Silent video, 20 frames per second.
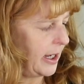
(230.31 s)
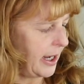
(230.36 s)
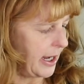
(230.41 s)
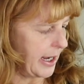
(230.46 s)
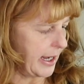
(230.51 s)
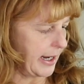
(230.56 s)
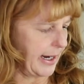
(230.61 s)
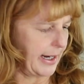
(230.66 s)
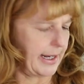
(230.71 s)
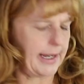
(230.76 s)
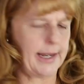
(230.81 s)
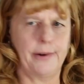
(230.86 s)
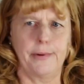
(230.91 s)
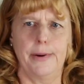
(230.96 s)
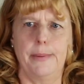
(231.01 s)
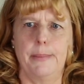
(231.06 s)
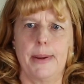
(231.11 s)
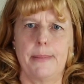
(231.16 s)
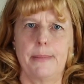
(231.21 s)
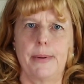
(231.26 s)
And I can't
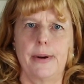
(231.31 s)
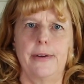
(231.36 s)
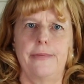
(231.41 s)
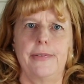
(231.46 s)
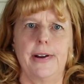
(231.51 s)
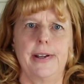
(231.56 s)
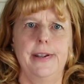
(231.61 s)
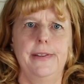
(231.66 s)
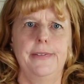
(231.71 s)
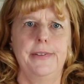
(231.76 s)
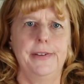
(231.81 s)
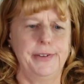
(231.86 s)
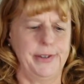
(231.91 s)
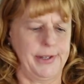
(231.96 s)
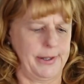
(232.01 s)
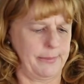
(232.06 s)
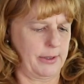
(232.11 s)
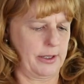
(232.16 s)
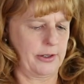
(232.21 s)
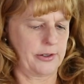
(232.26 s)
remember if I did the
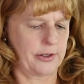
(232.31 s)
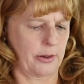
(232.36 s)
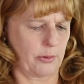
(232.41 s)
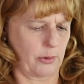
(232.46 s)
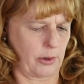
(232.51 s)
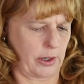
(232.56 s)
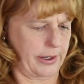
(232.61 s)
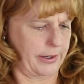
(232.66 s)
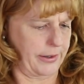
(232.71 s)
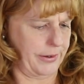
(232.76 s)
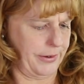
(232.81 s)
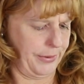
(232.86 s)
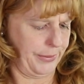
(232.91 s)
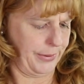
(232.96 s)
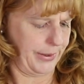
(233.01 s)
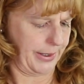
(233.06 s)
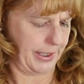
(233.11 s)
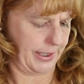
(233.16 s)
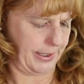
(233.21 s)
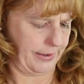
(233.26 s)
cinnamon, so we're going to do
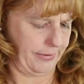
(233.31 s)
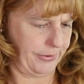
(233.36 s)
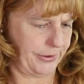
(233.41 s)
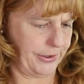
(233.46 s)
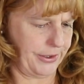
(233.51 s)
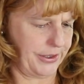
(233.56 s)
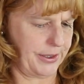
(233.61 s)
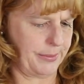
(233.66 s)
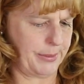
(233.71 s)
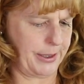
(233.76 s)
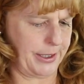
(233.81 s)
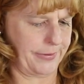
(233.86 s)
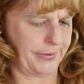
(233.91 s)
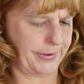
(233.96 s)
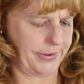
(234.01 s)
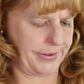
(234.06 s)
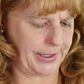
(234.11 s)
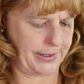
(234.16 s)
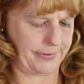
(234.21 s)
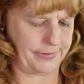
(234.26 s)
it again, just to be on the
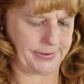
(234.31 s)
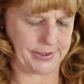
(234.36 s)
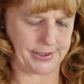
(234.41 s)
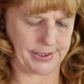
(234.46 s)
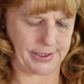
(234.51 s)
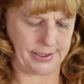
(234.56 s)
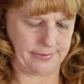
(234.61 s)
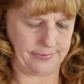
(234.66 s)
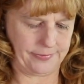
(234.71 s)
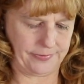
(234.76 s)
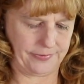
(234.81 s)
safe side.